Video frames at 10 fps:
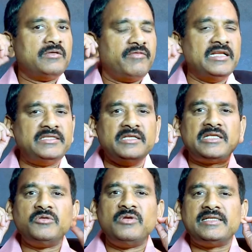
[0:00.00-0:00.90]
anything
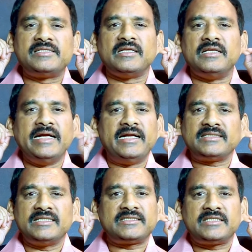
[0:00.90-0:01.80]
that you listen it
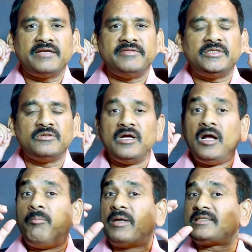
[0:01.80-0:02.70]
doesn't stay with you
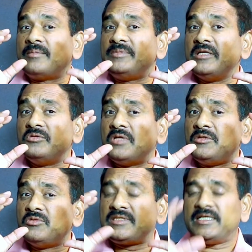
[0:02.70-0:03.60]
but something that
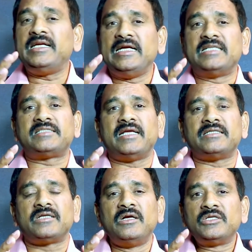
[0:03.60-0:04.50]
you see it
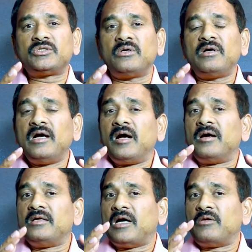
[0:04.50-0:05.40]
stays so
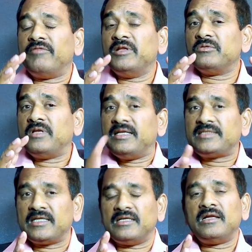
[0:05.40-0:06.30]
now when you
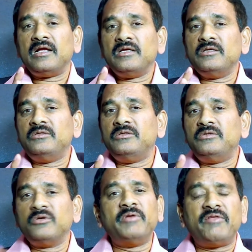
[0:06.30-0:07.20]
listen
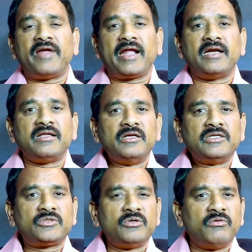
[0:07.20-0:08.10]
you will forget.
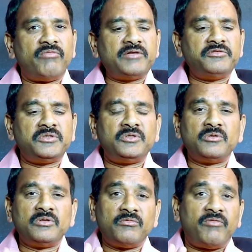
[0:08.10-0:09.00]
So, what you should
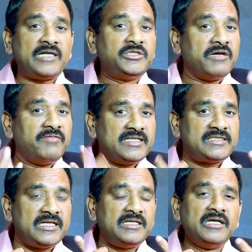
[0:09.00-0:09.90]
do, what you have
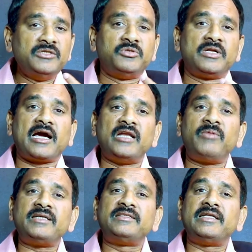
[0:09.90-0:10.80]
listened, you should
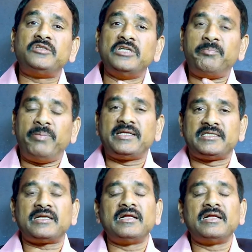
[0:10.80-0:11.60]
convert that into a picture